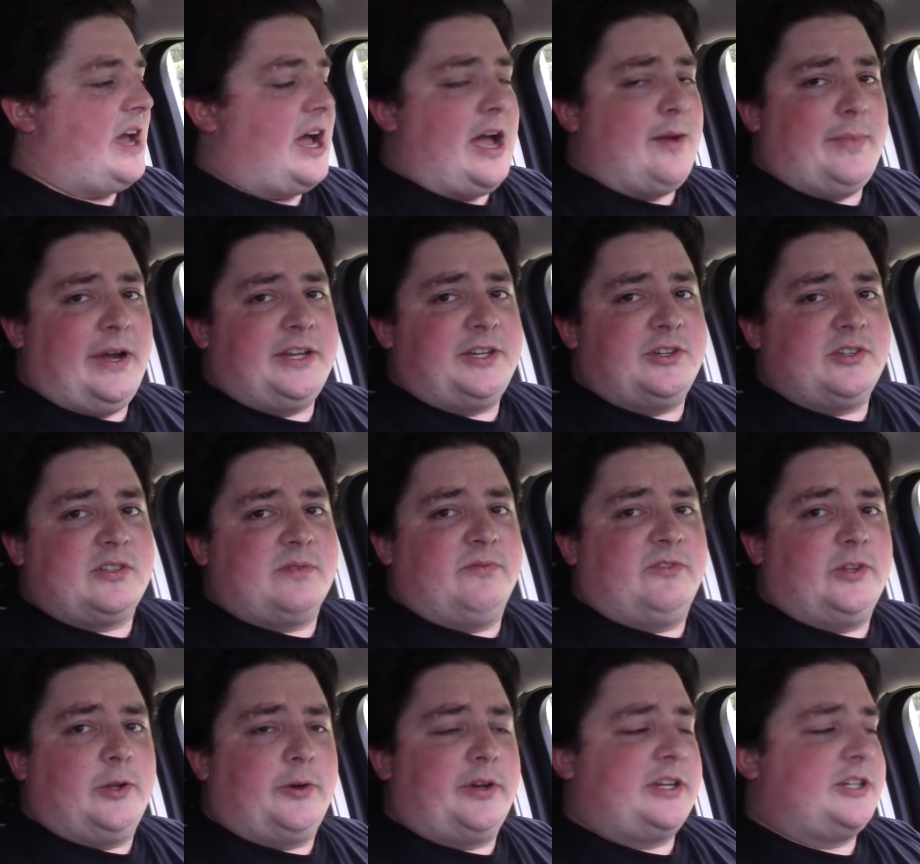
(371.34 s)
I might do some
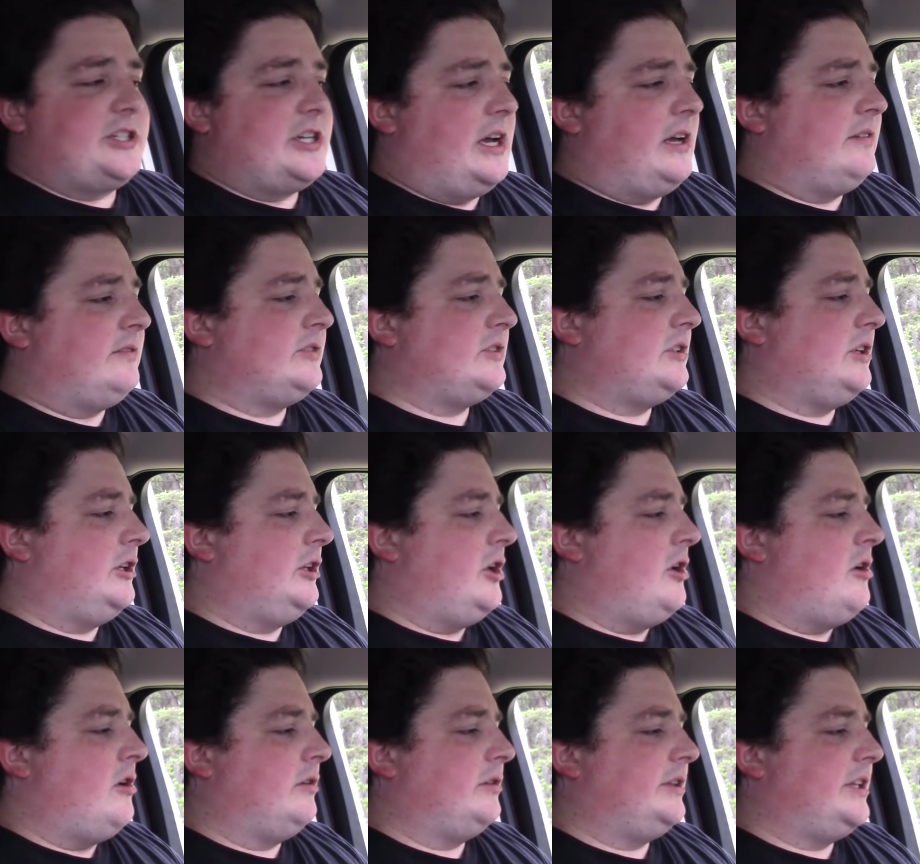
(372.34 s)
floating shelves
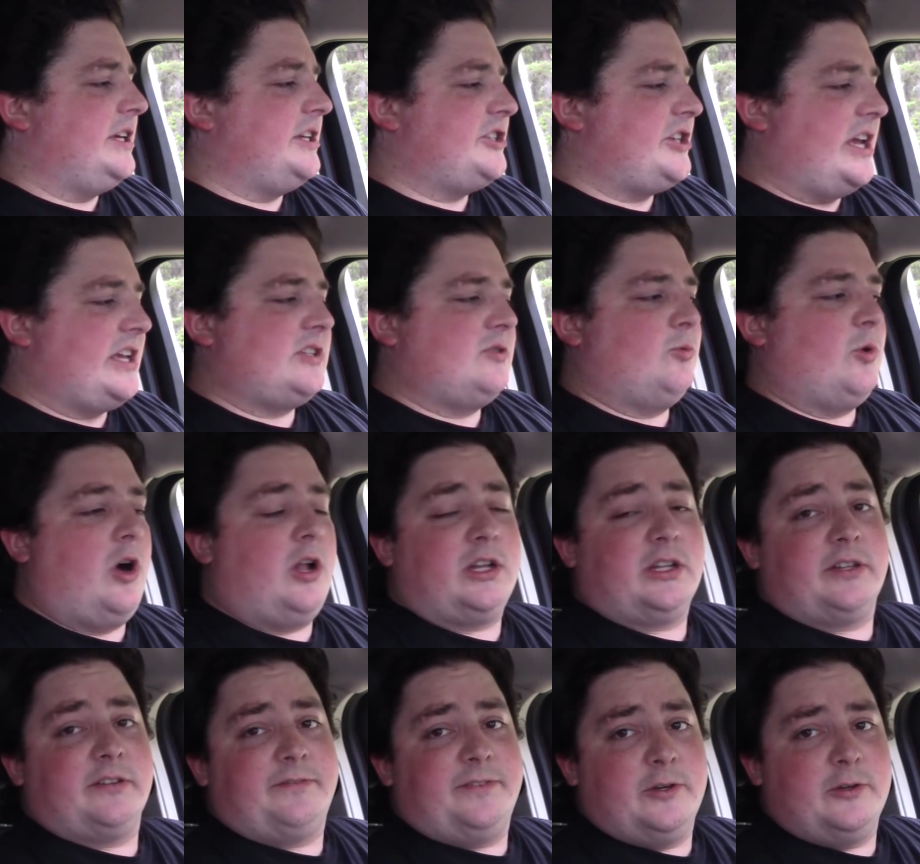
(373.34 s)
along the adjacent wall
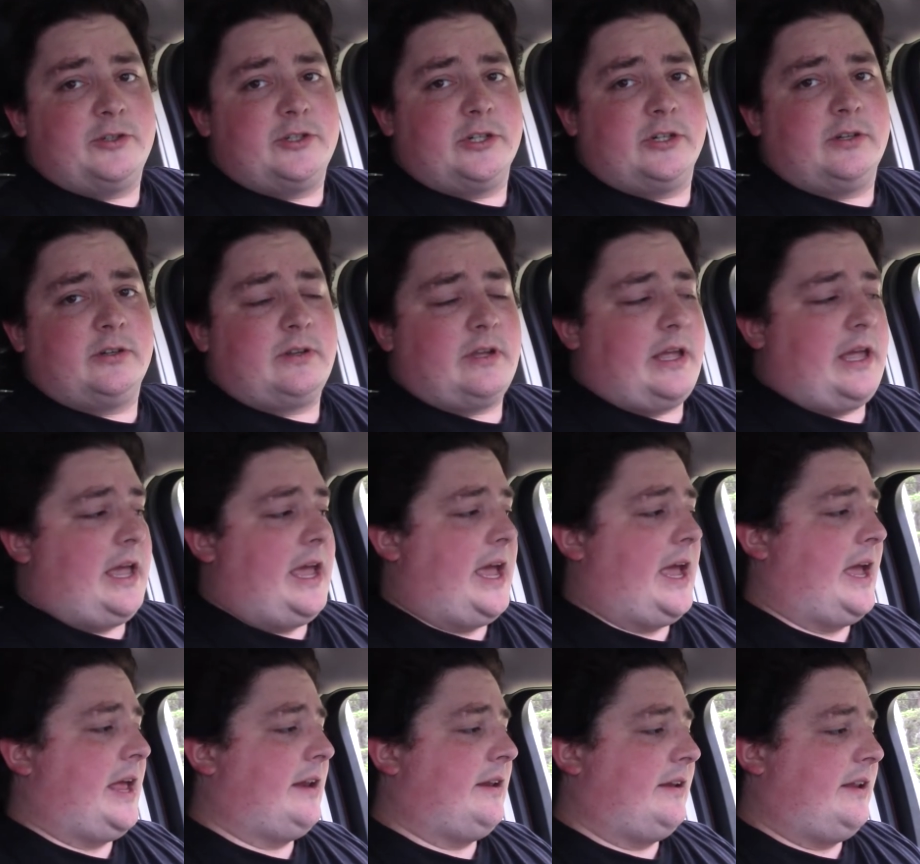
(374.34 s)
in the future,
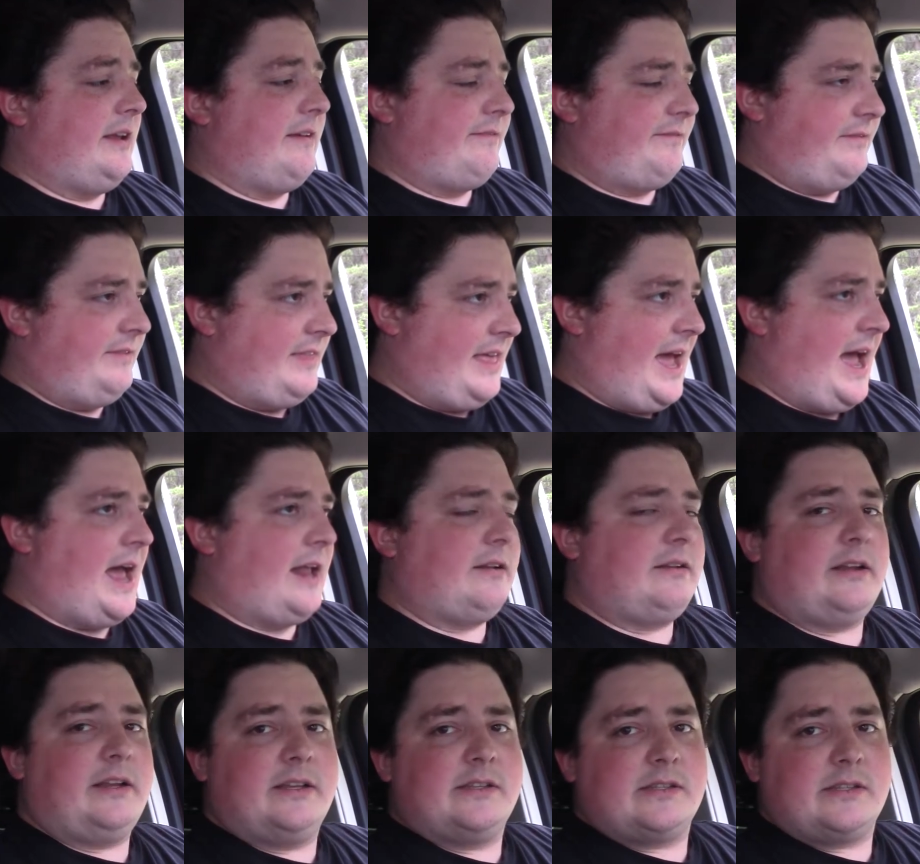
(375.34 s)
and if that
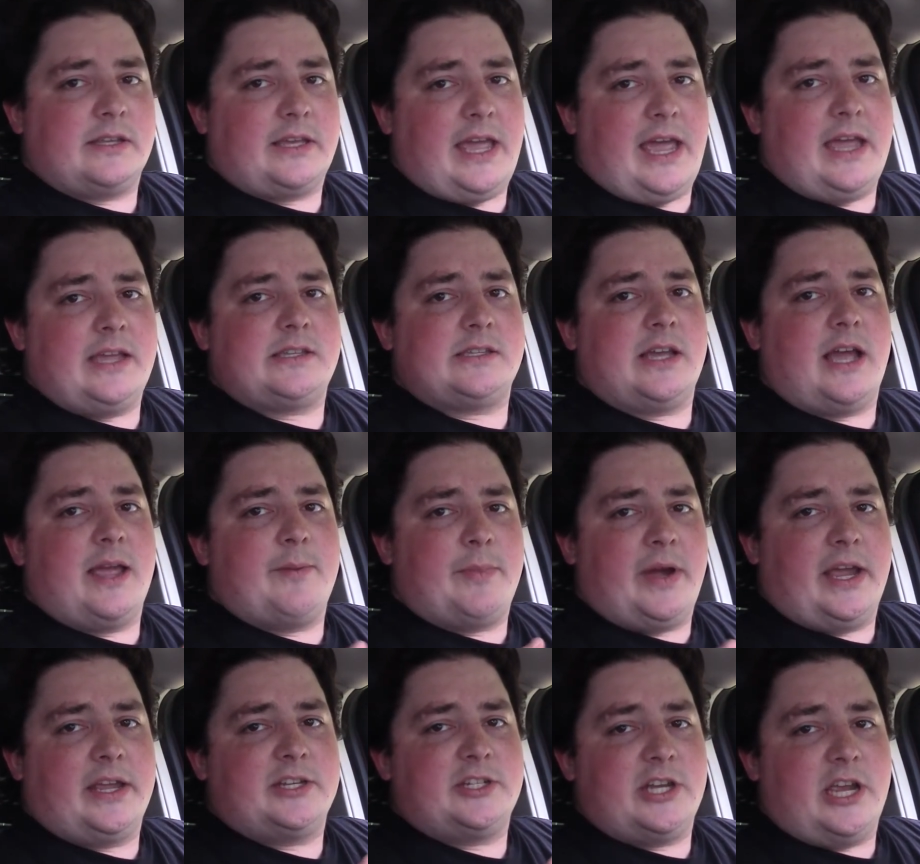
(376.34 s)
is the case I
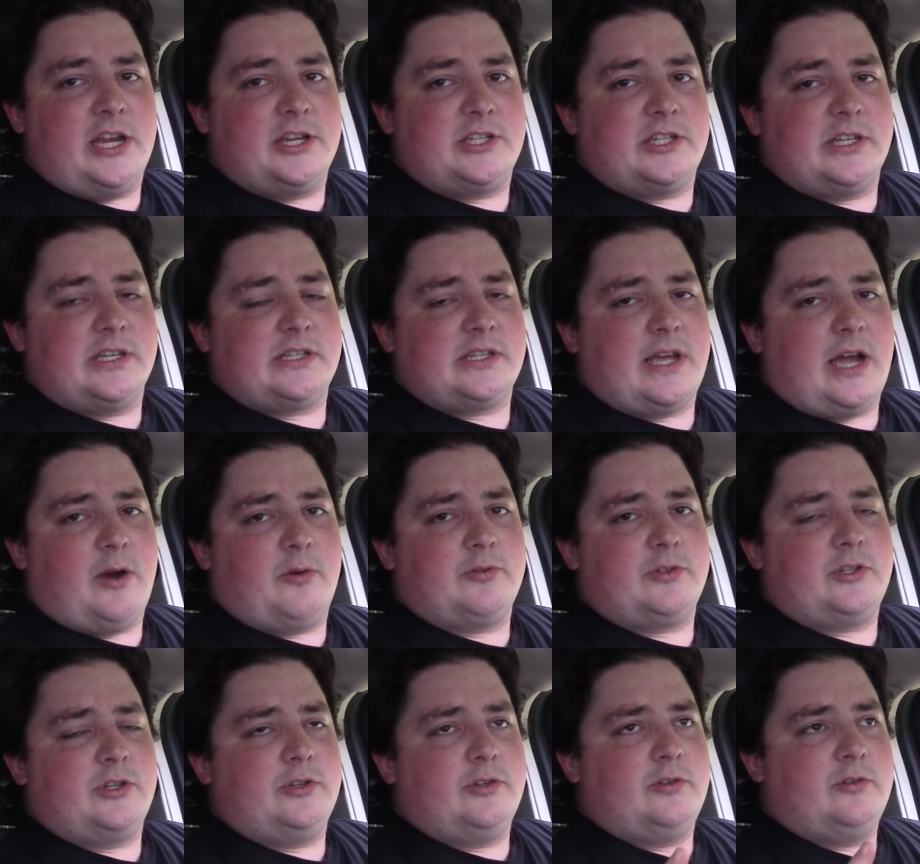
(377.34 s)
might change this out
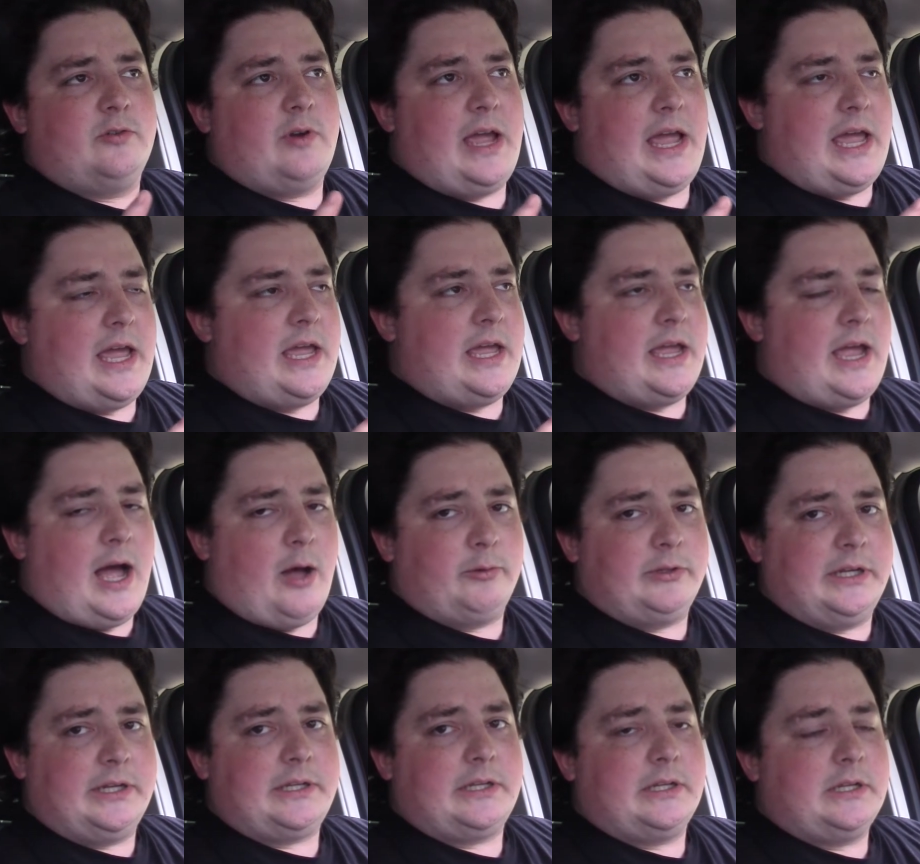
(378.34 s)
to a
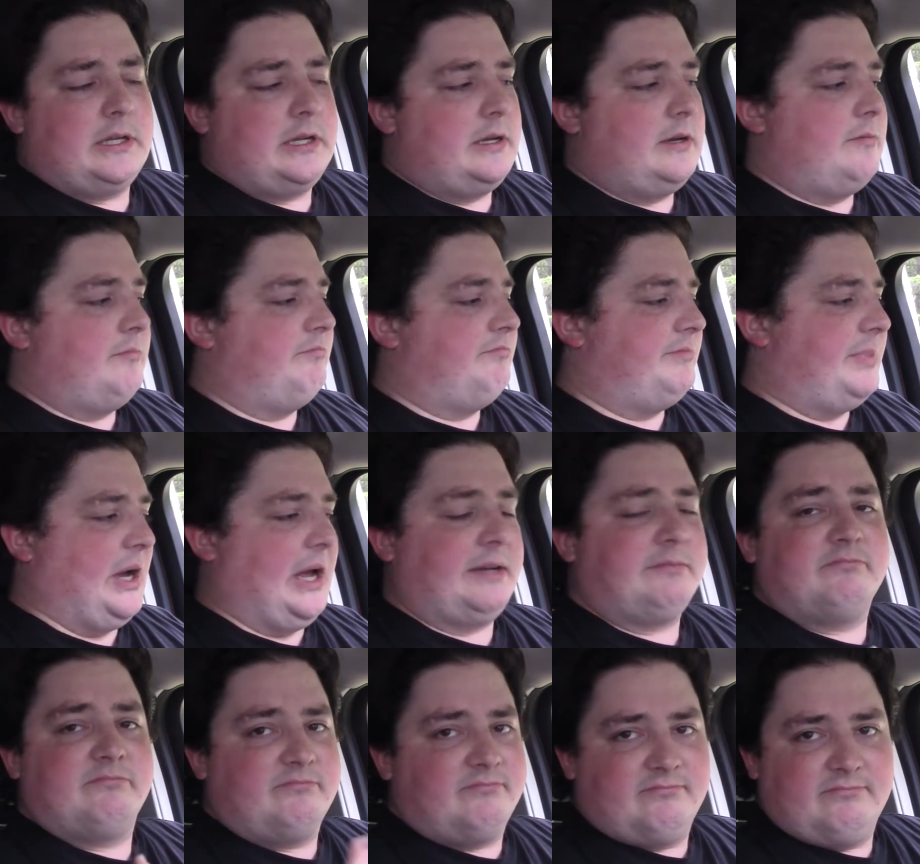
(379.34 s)
outlet but
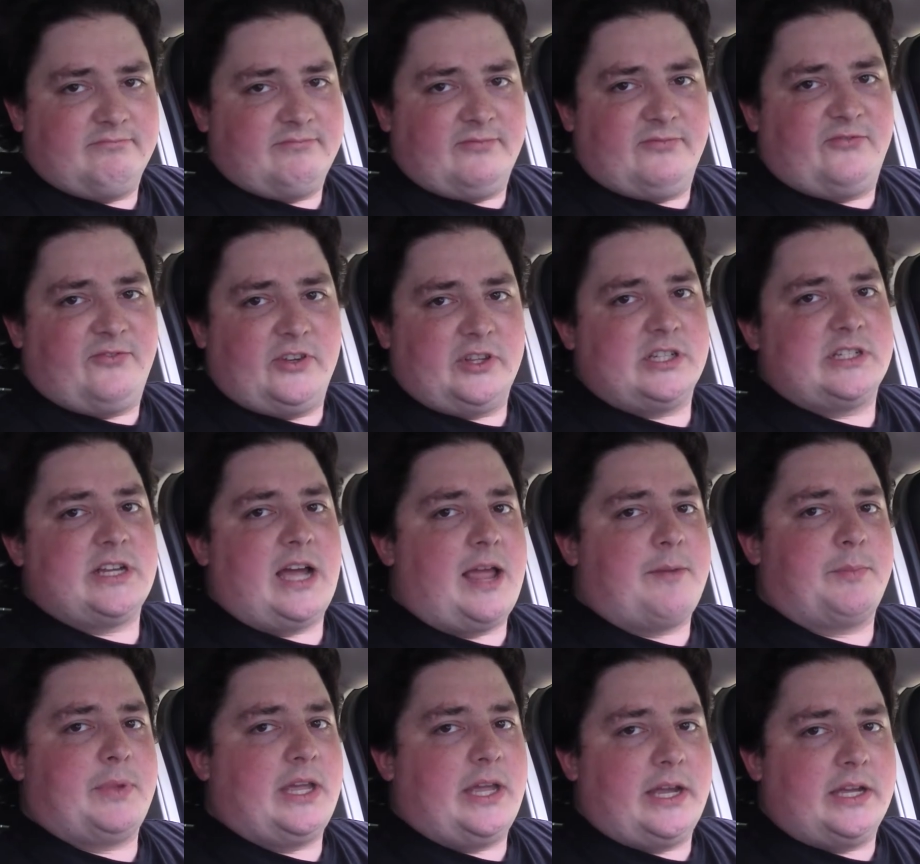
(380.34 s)
for the
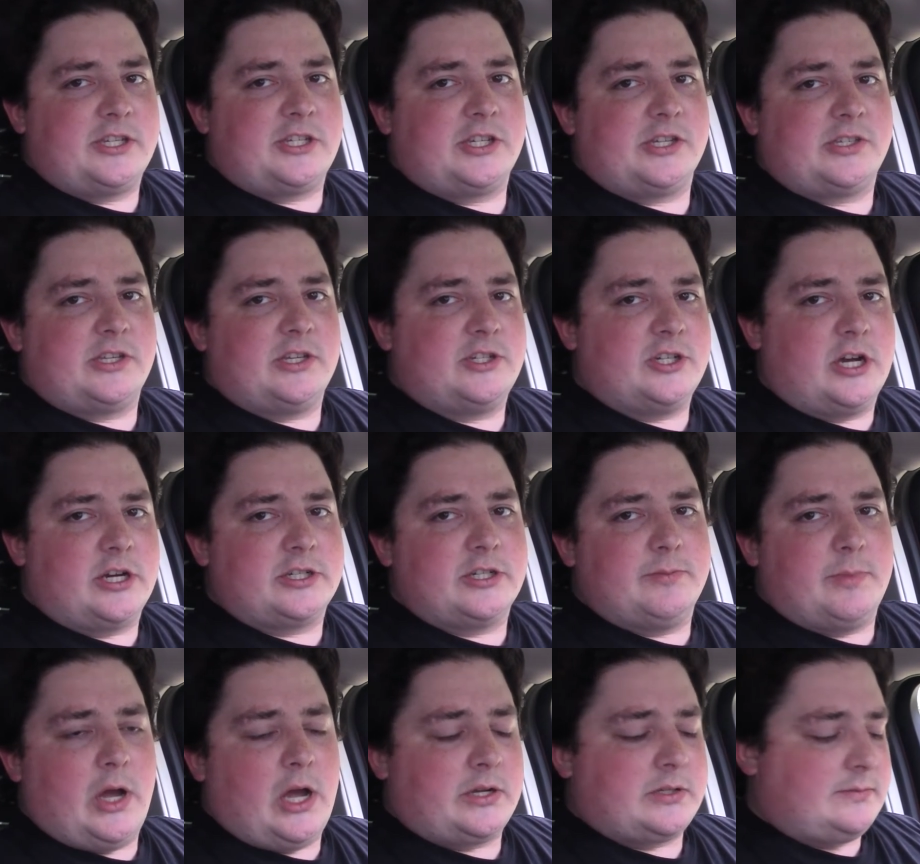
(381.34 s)
time being it's just a
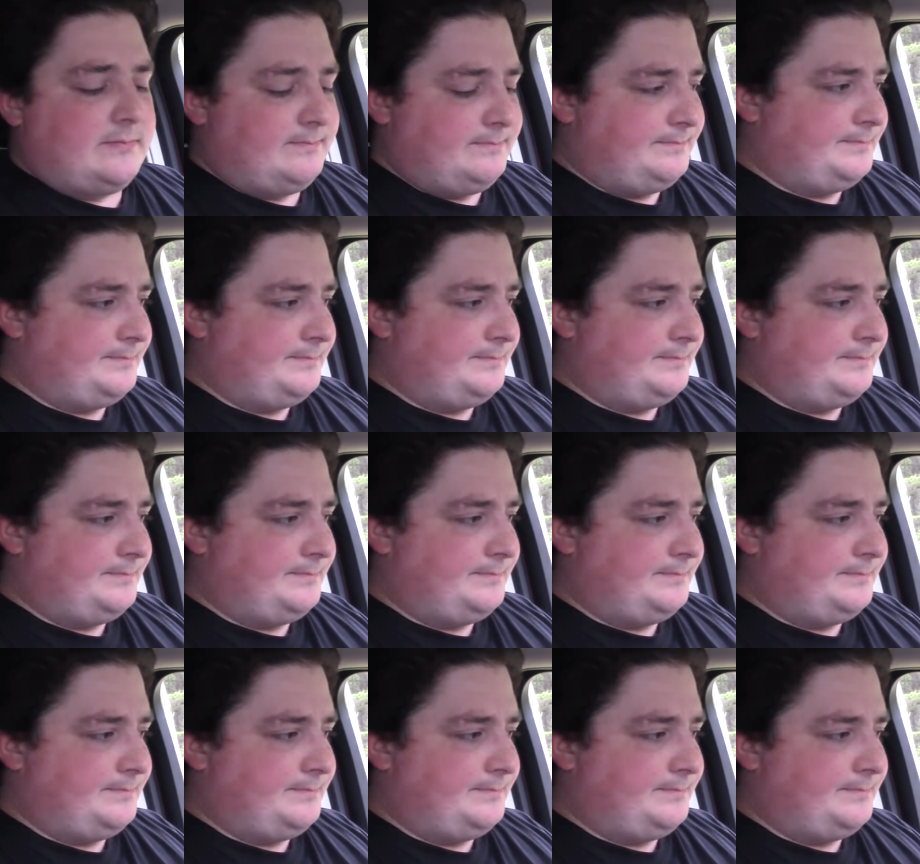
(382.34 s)
junction box.